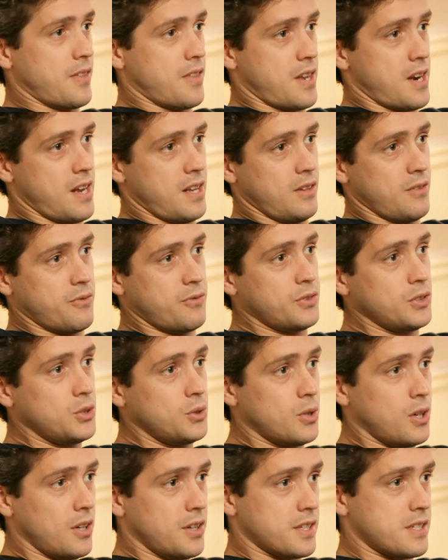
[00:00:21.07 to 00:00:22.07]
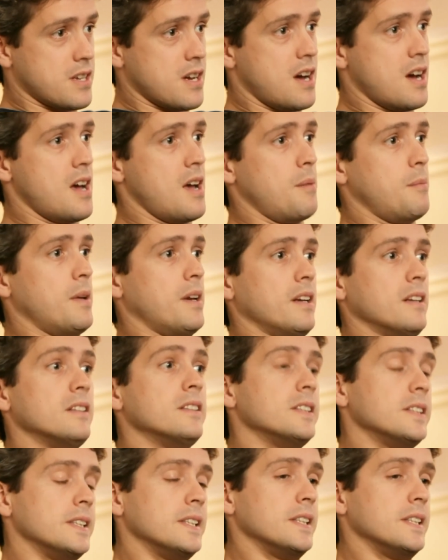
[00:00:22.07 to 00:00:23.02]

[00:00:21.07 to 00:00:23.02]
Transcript: thought I had the flu all the time. And,